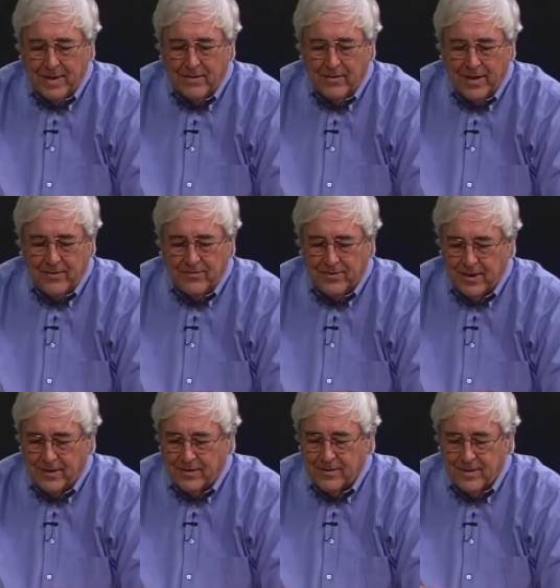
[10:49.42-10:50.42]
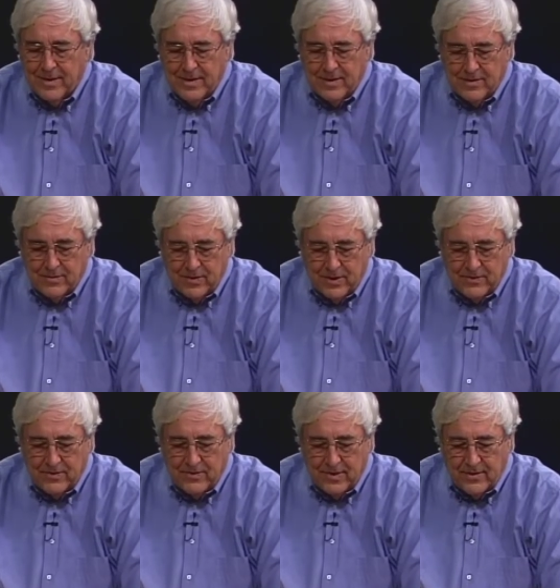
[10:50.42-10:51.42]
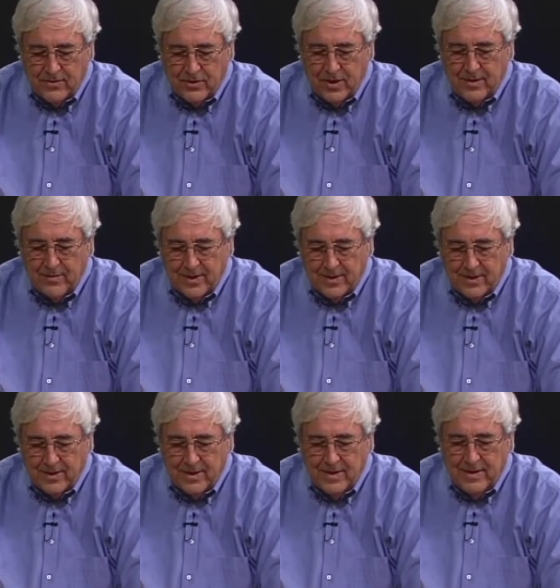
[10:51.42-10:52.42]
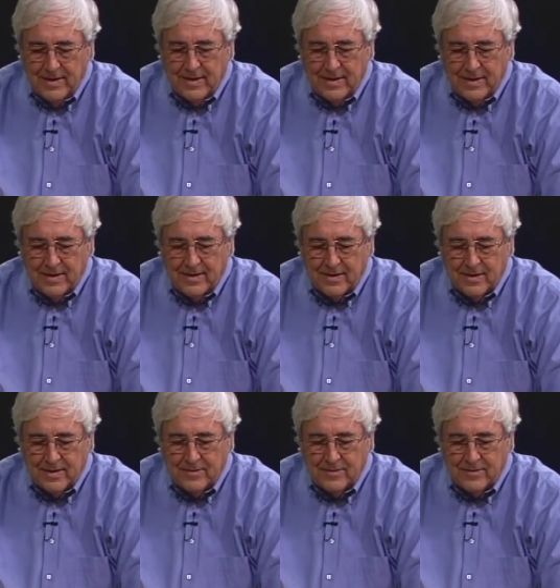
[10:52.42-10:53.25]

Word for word: grandfather was uh, John Miller, and uh,